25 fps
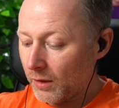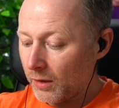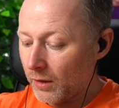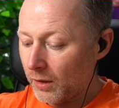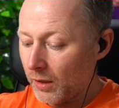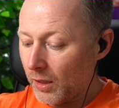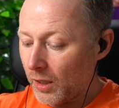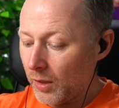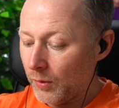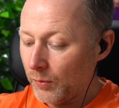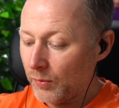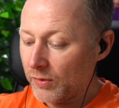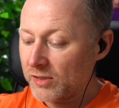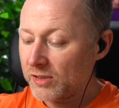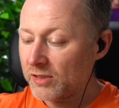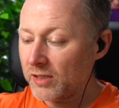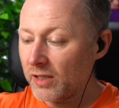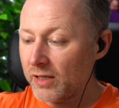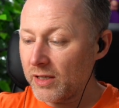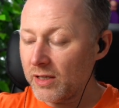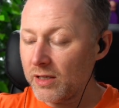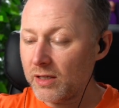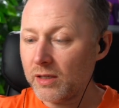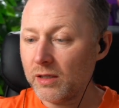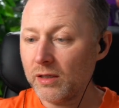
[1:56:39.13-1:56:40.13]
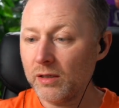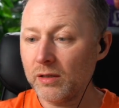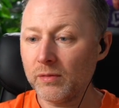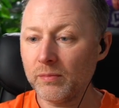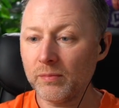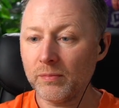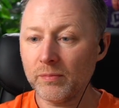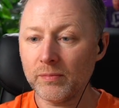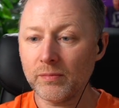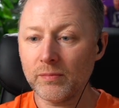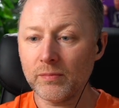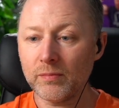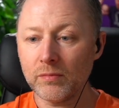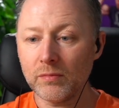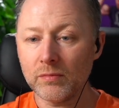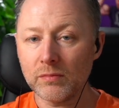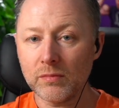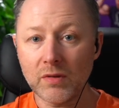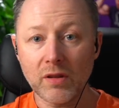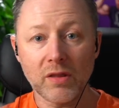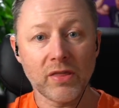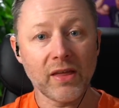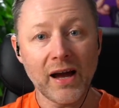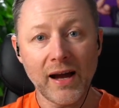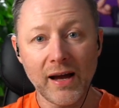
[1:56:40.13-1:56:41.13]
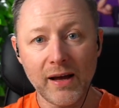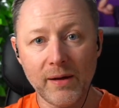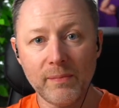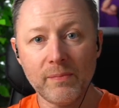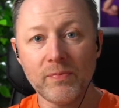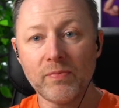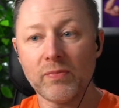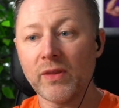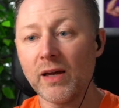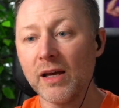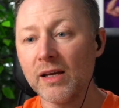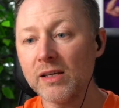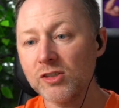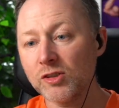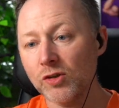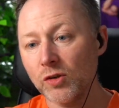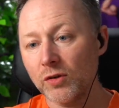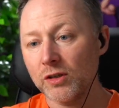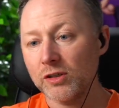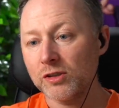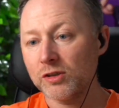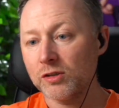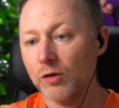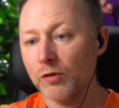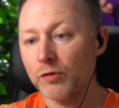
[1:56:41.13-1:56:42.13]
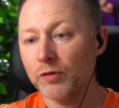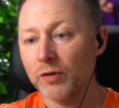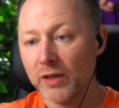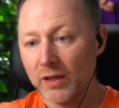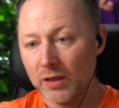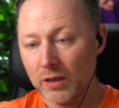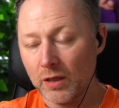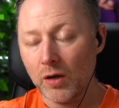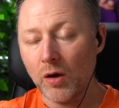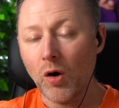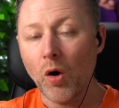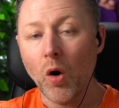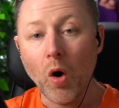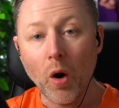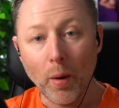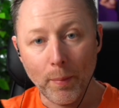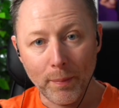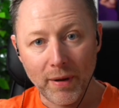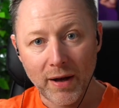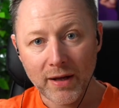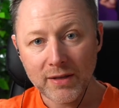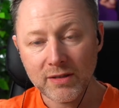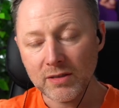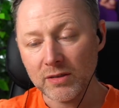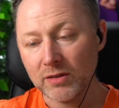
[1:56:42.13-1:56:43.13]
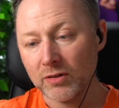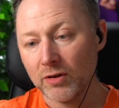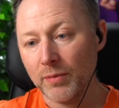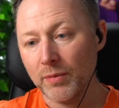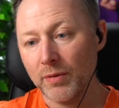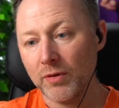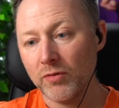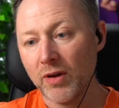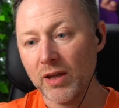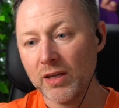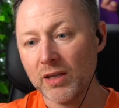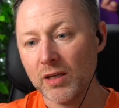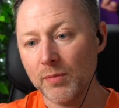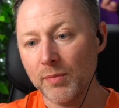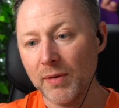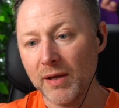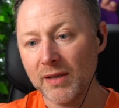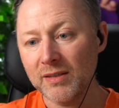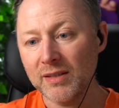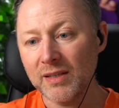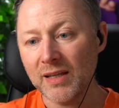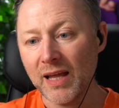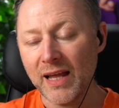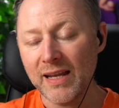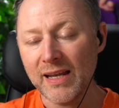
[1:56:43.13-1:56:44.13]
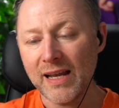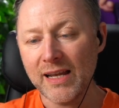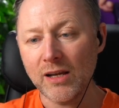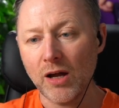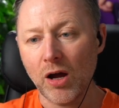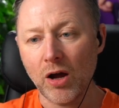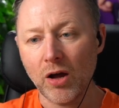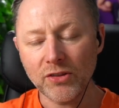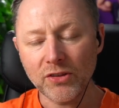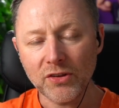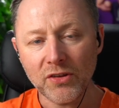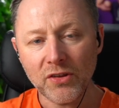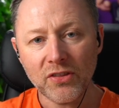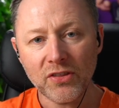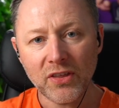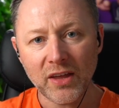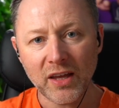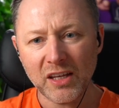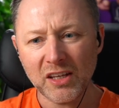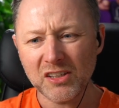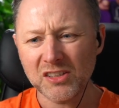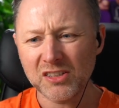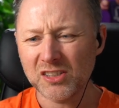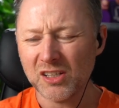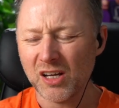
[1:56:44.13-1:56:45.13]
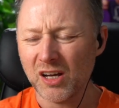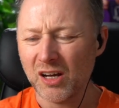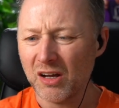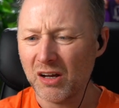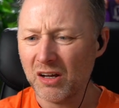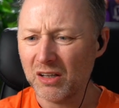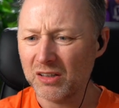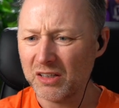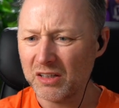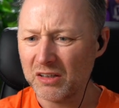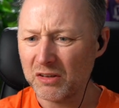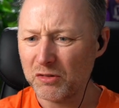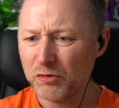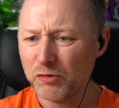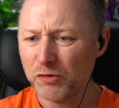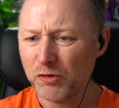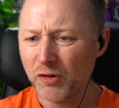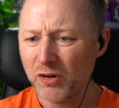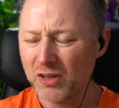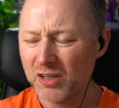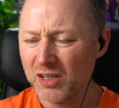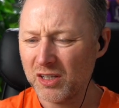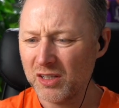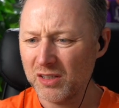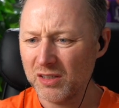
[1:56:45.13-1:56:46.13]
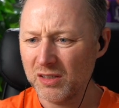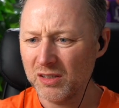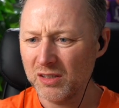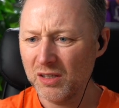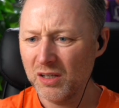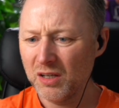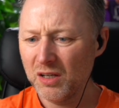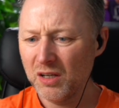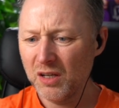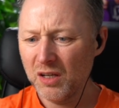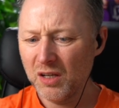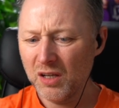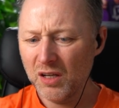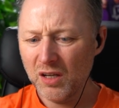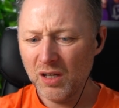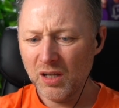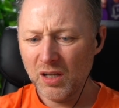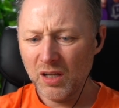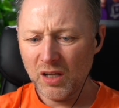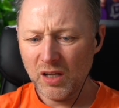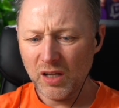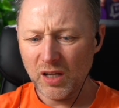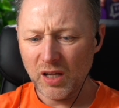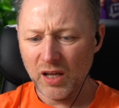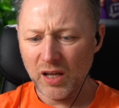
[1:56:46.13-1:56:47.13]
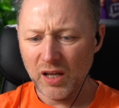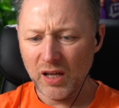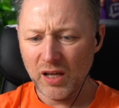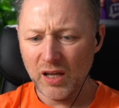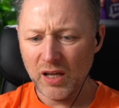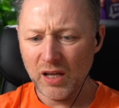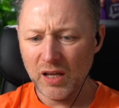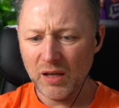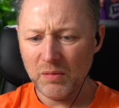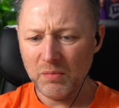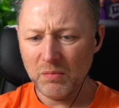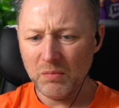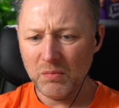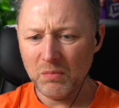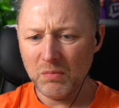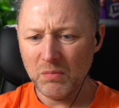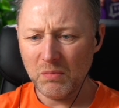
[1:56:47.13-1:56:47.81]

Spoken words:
It was like that sort of stuff, like automatically recommended. And then other things are like fucking vet